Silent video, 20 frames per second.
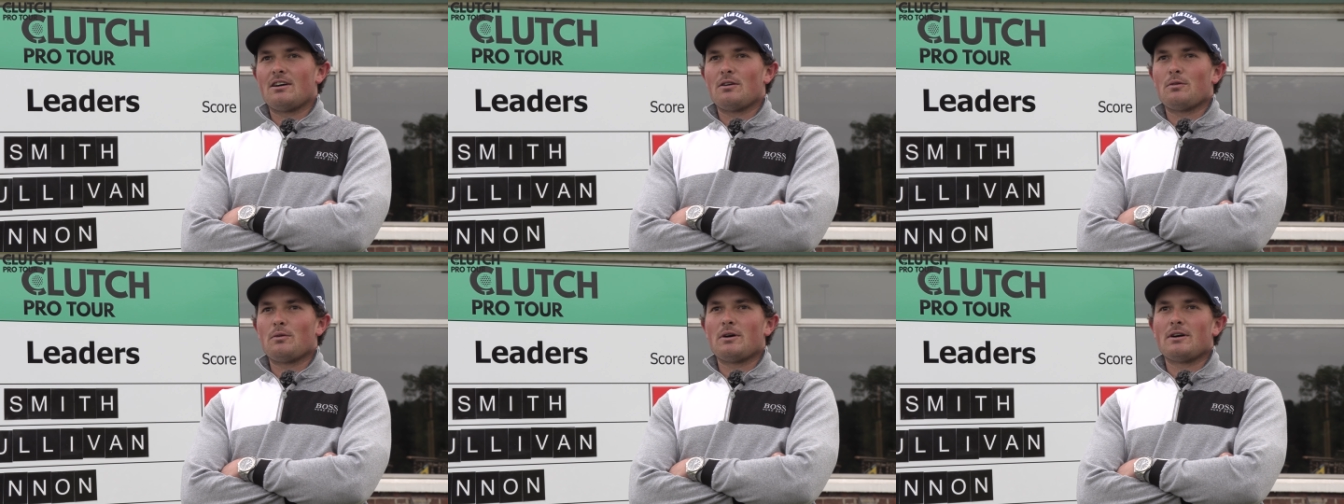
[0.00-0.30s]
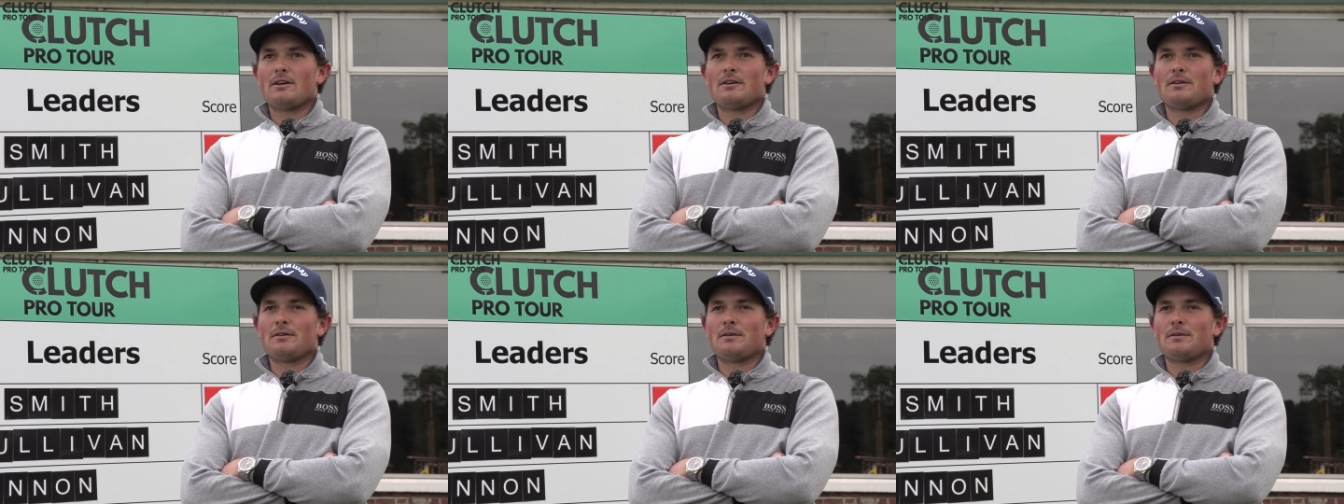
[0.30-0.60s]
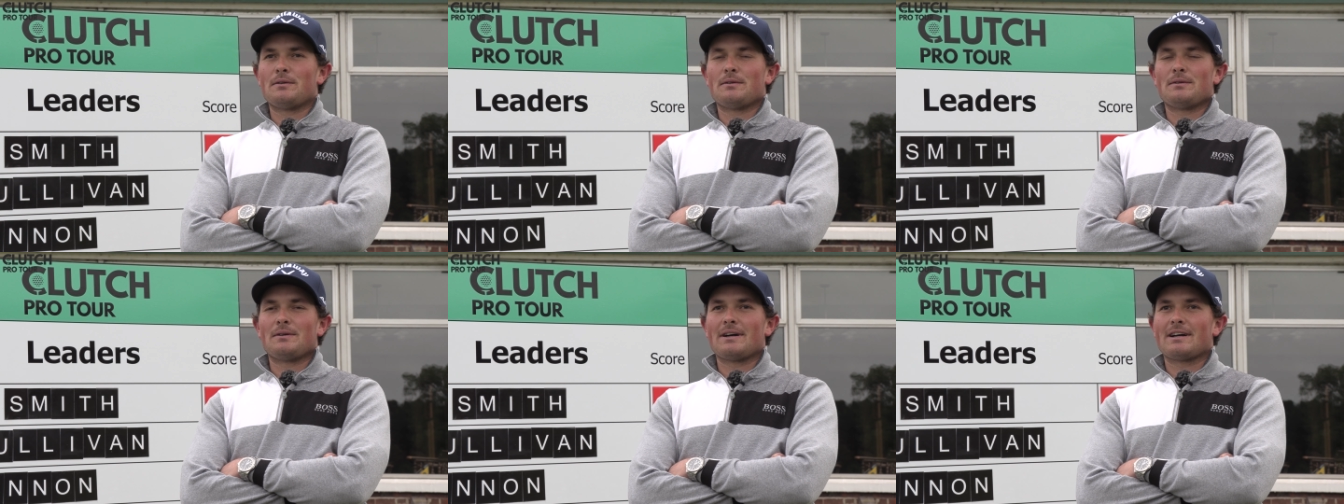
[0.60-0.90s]
Yeah,
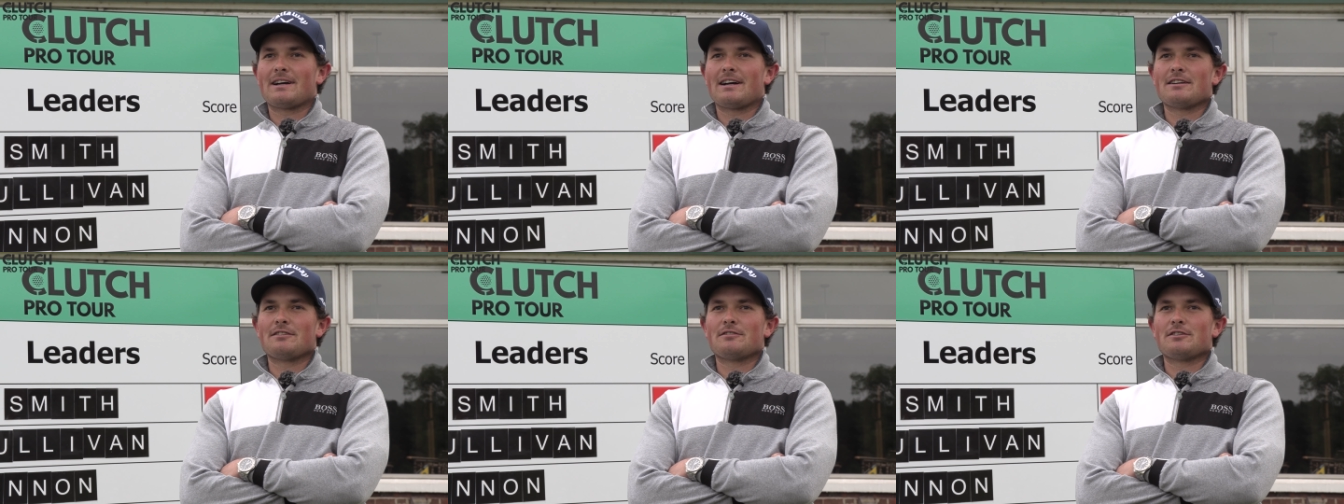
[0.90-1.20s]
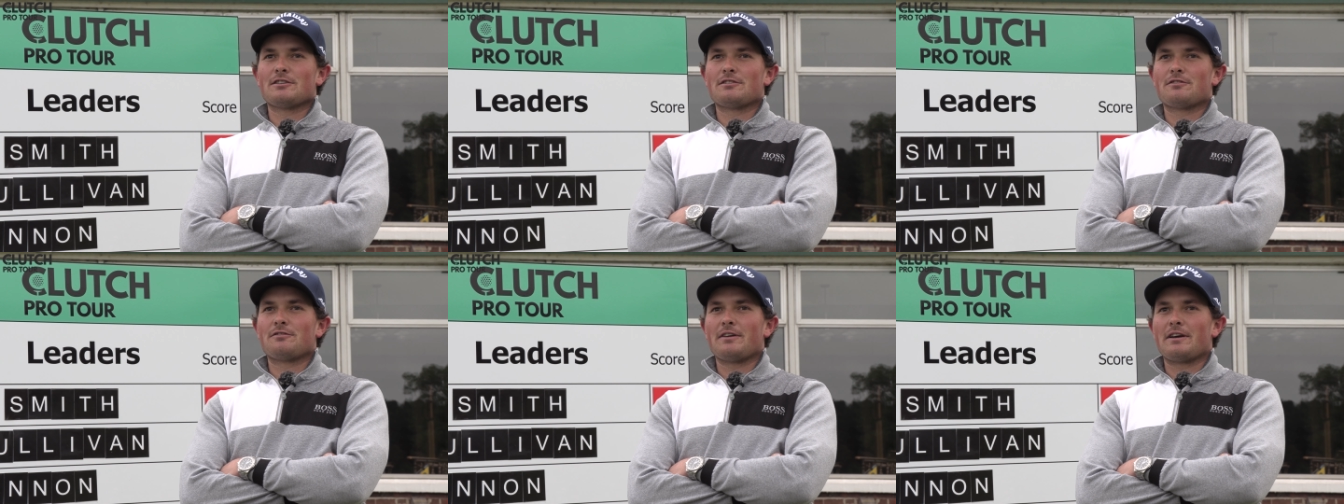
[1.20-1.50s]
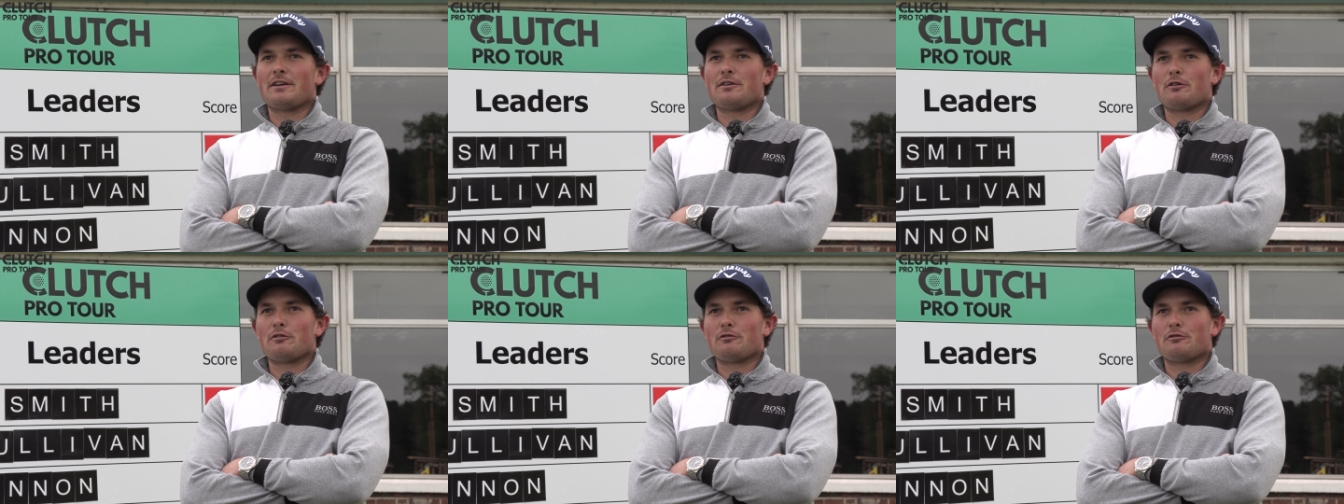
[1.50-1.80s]
well, I kind of
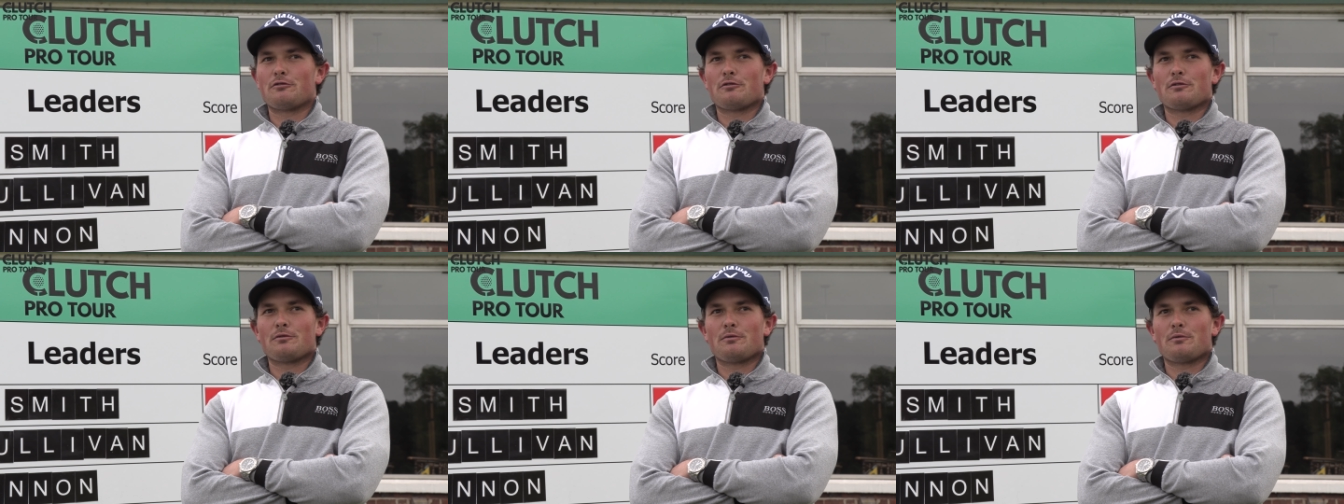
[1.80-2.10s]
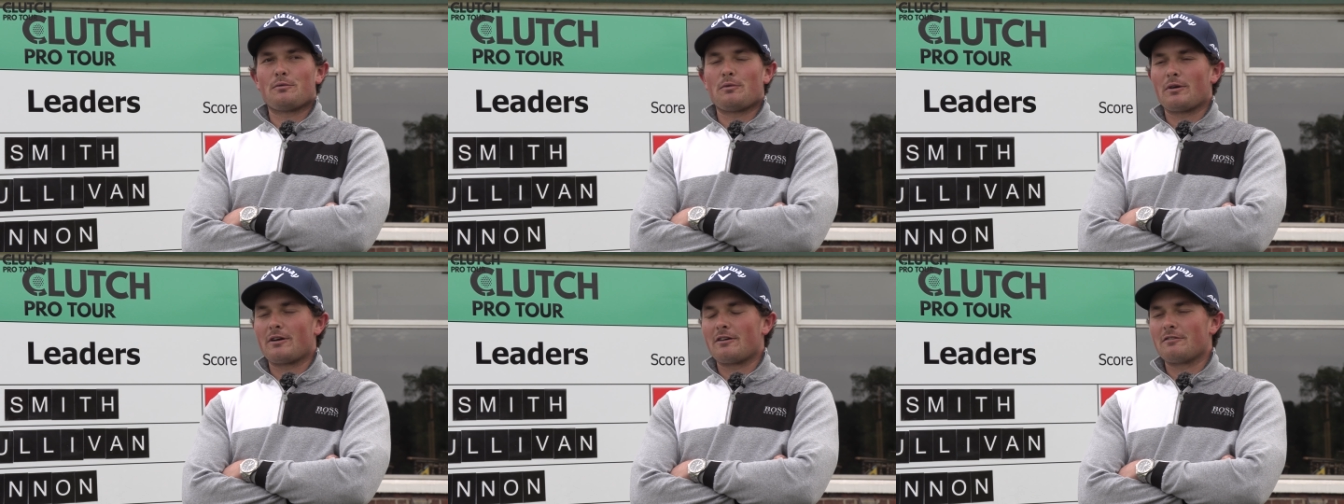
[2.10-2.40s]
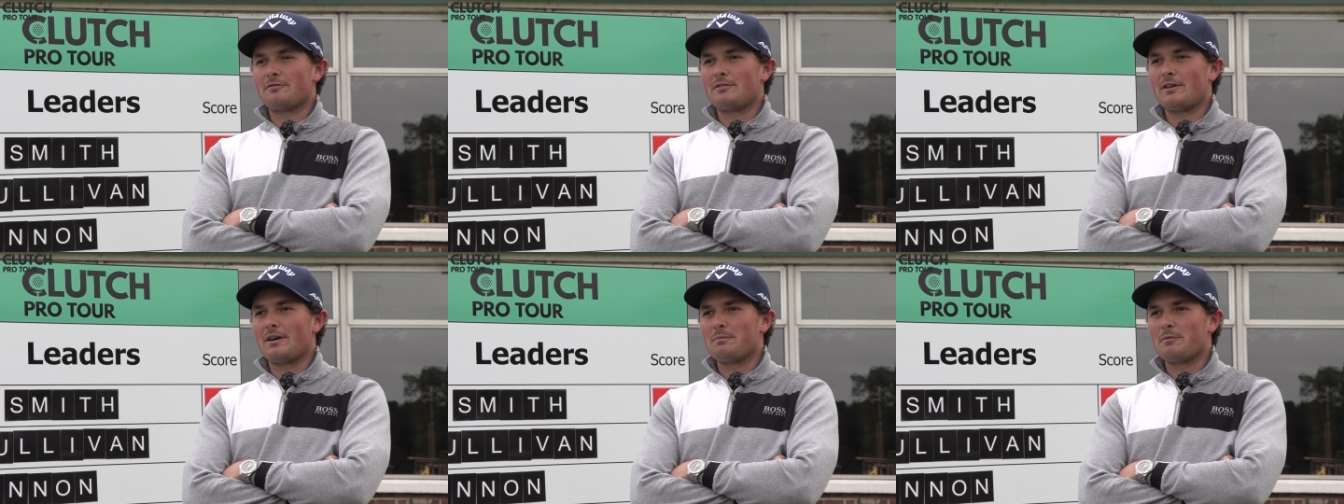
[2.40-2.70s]
just fed off
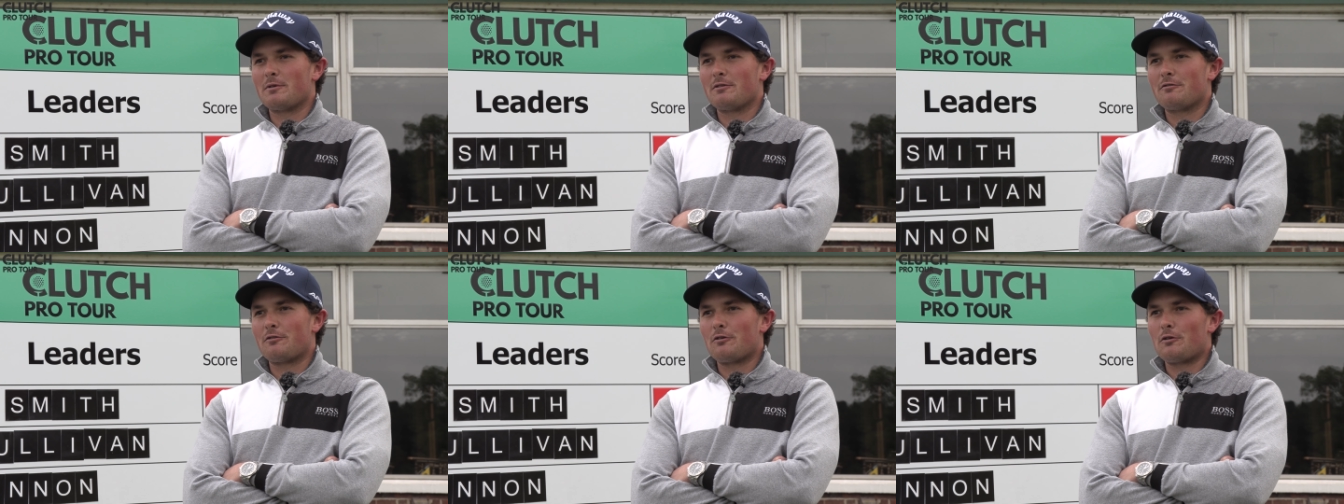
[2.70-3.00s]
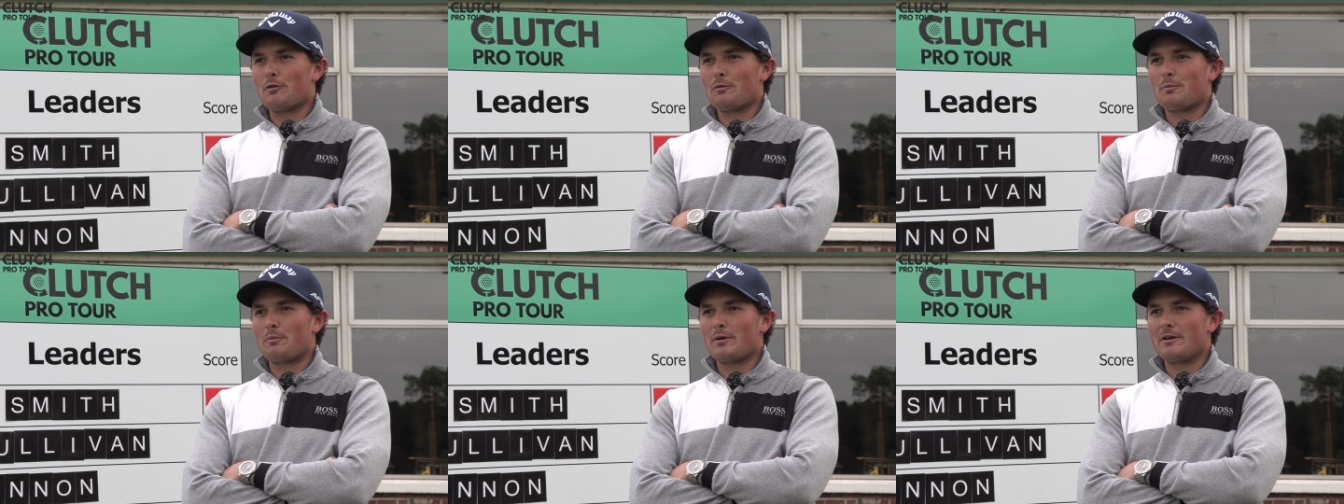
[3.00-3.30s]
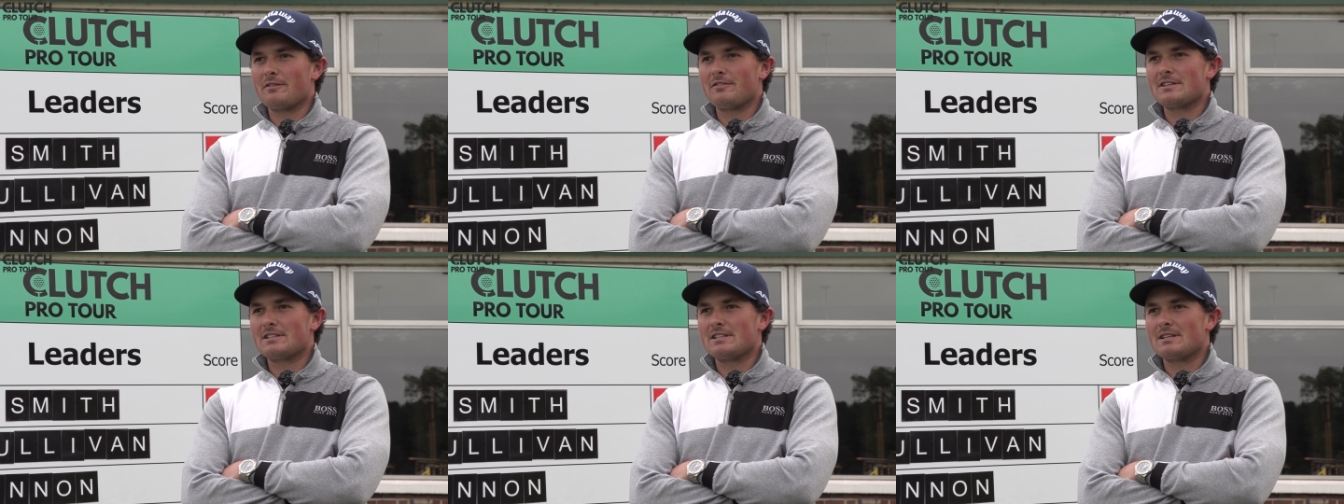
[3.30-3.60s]
what I've done
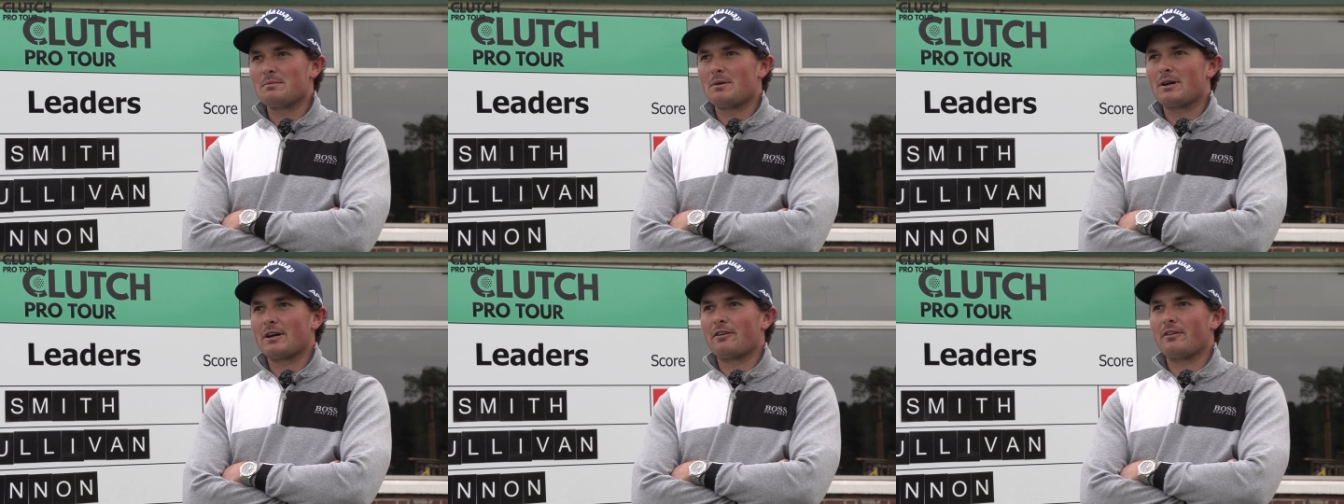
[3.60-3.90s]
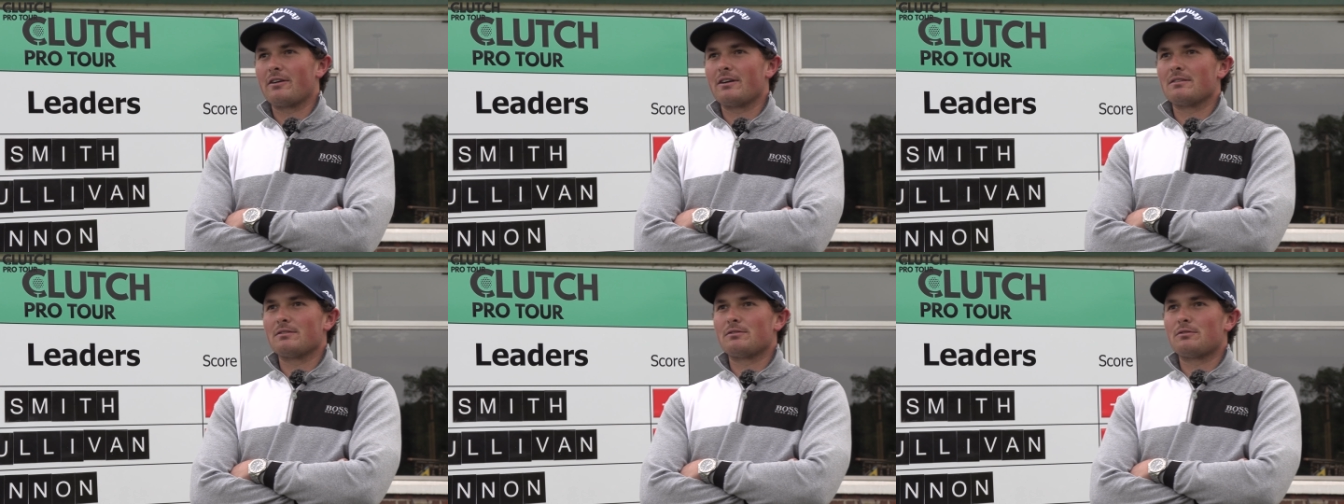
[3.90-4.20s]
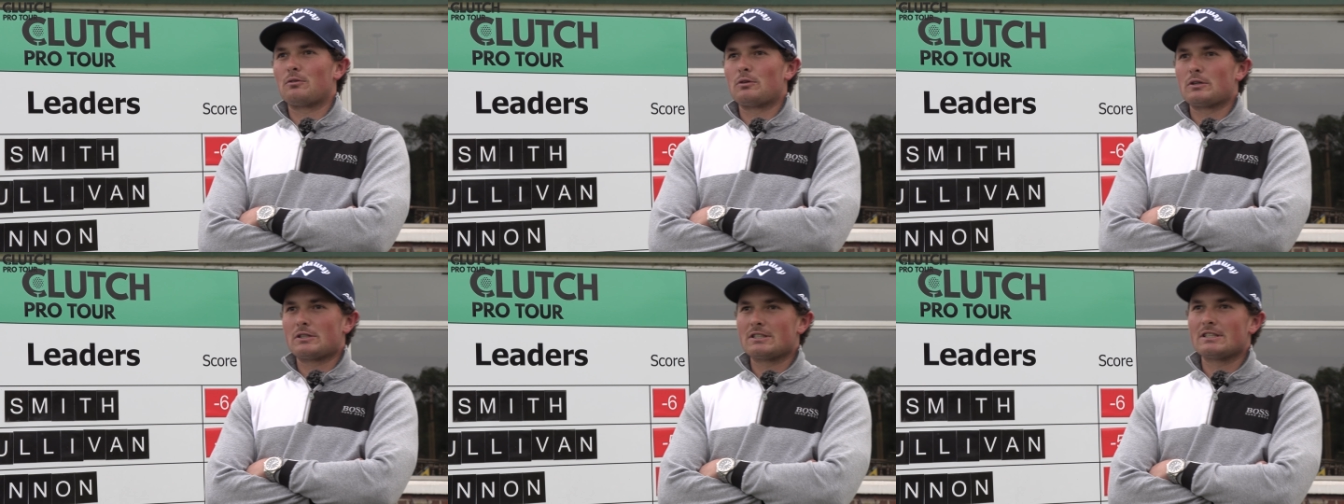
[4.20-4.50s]
before previously in my career.